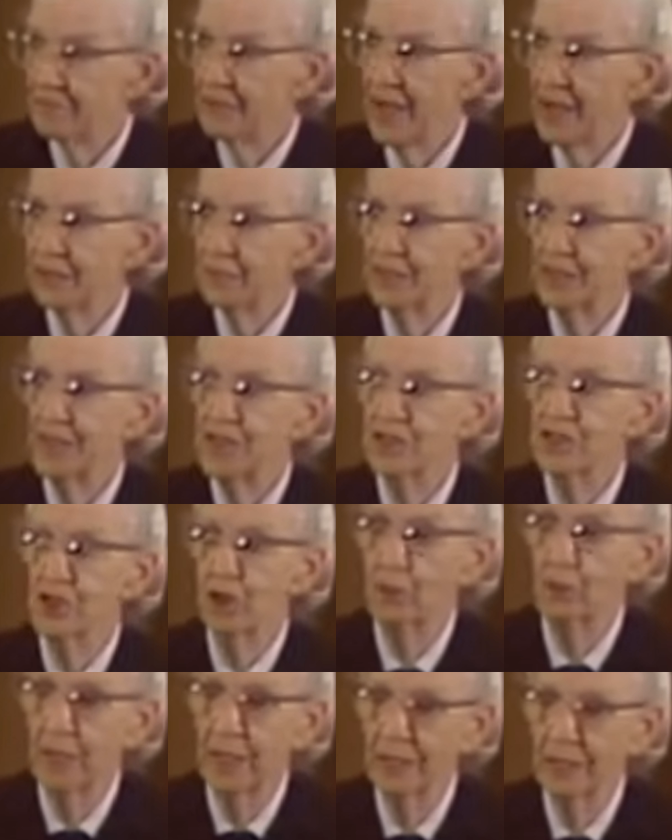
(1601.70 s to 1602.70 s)
fact, we did
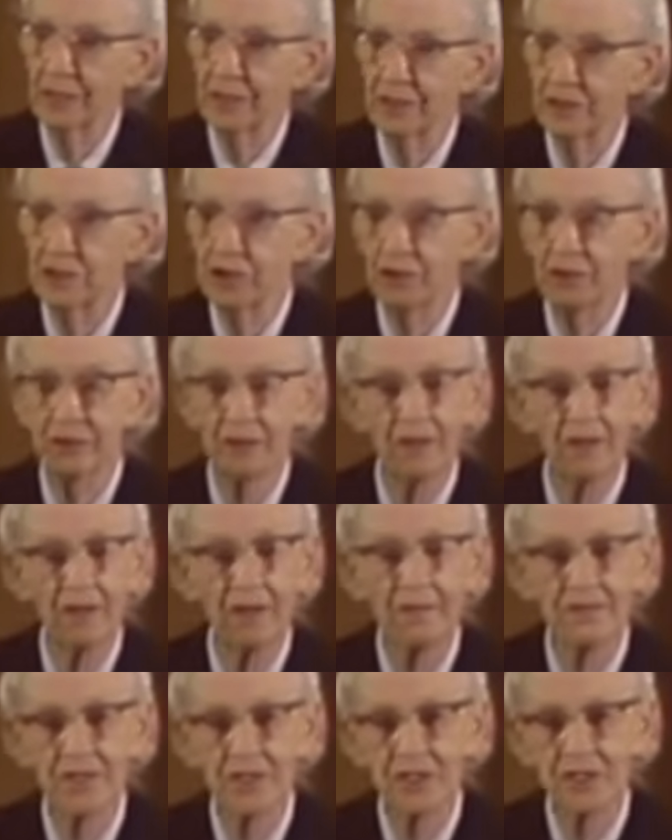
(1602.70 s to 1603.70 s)
so well that the junior
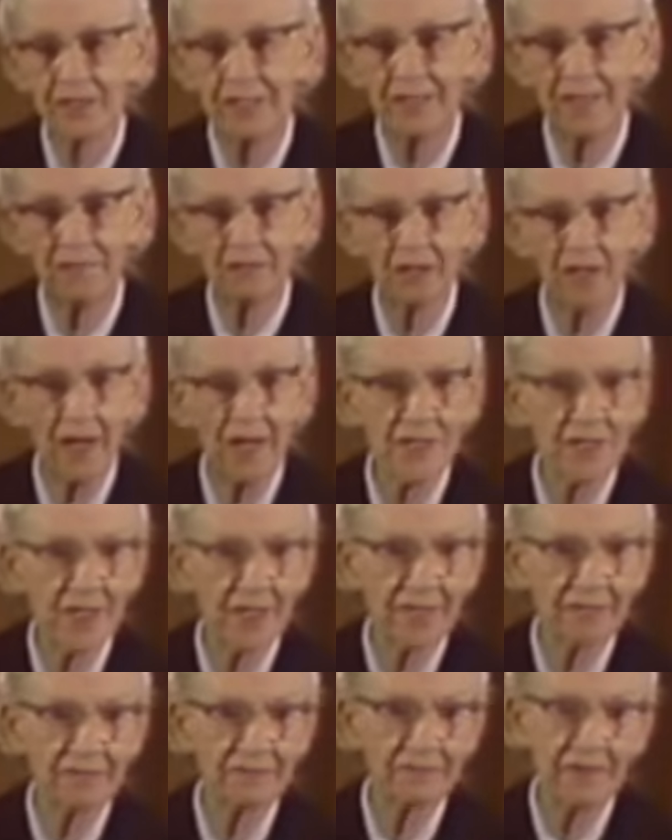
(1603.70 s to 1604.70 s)
officers at Nav
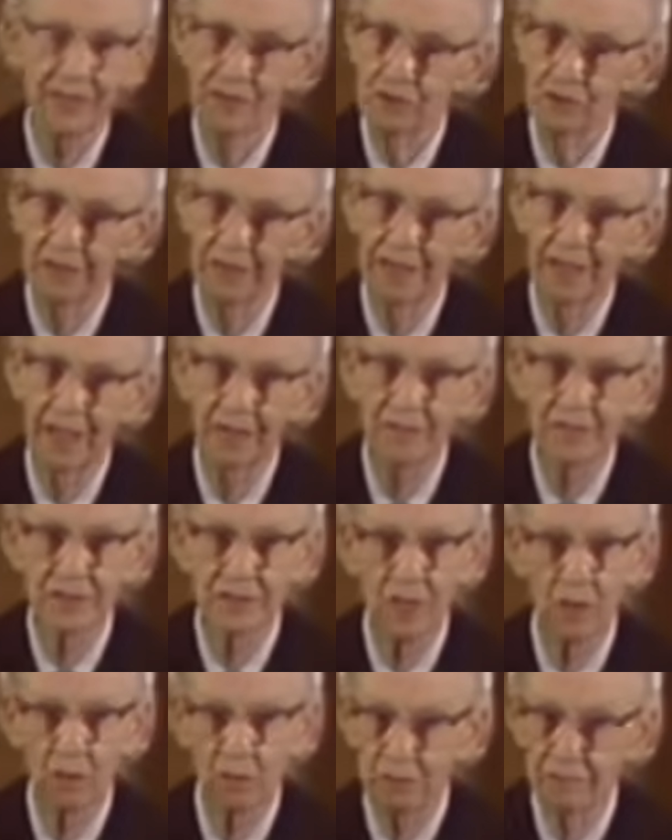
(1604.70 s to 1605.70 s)
Cossack eventually gave us
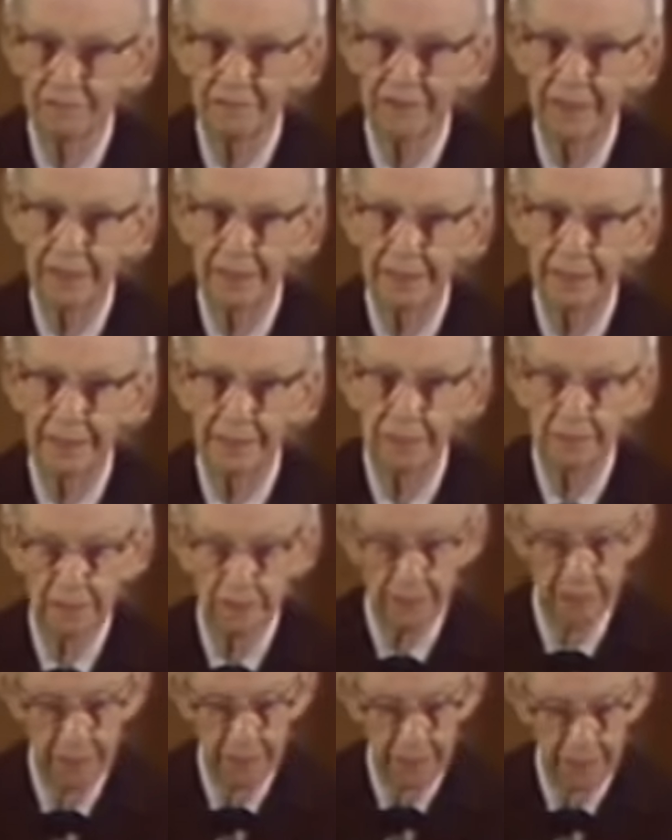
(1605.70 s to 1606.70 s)
our own flag.
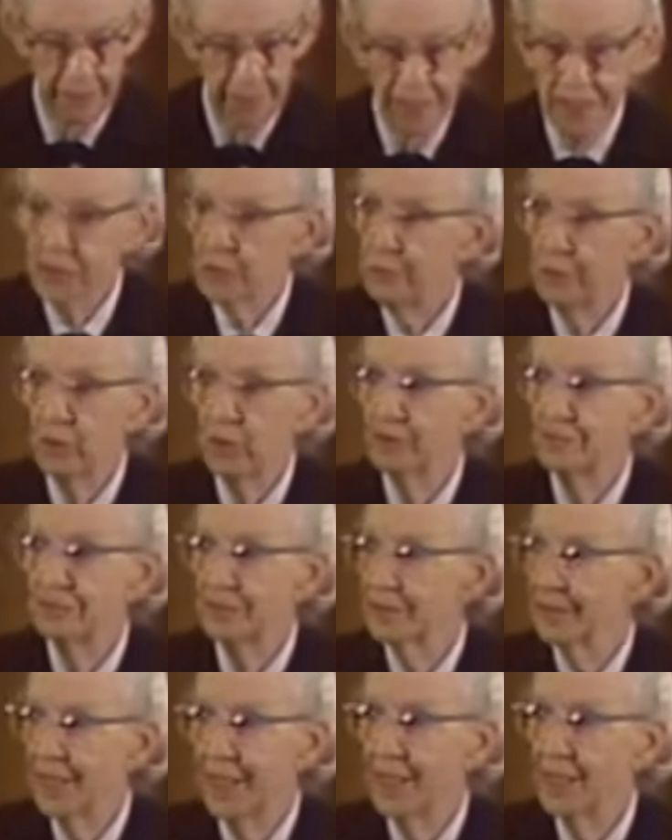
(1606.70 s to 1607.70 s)
It's a
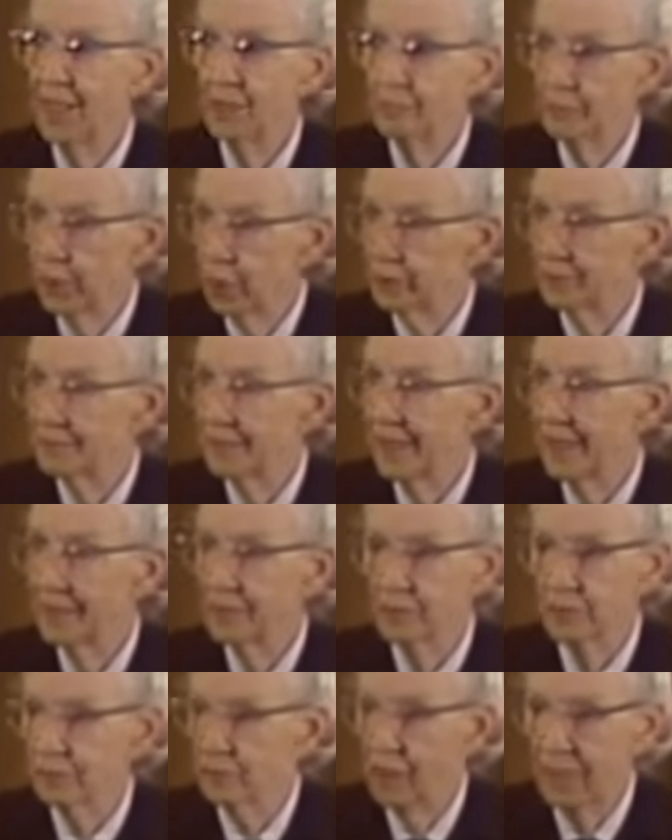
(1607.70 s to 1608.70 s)
beautiful nylon boat flag
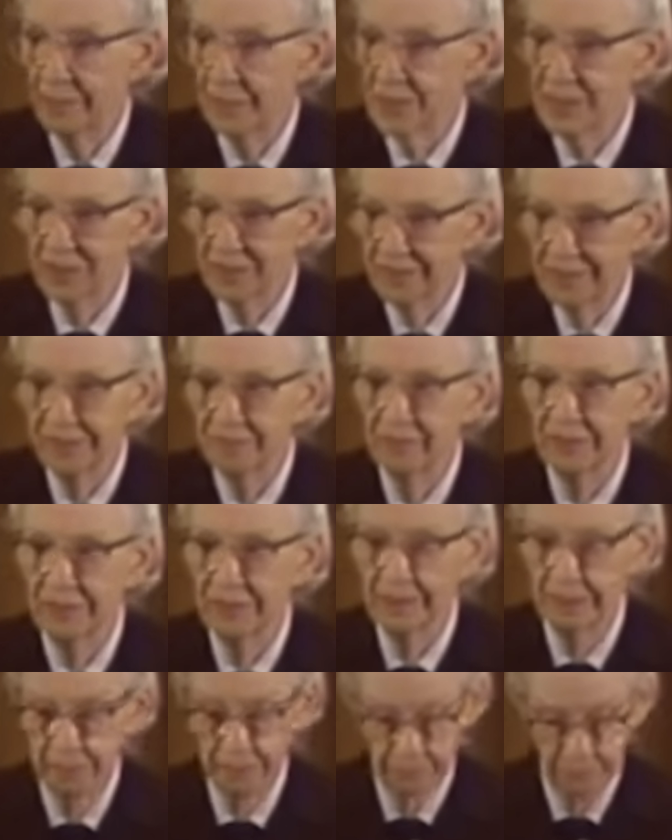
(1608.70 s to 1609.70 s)
with grommets and
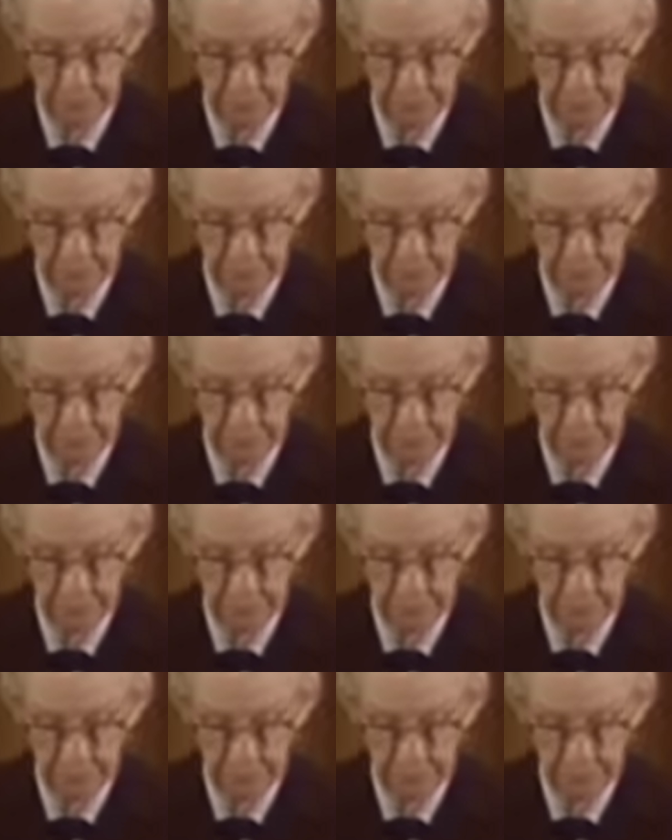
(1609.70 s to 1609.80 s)
everything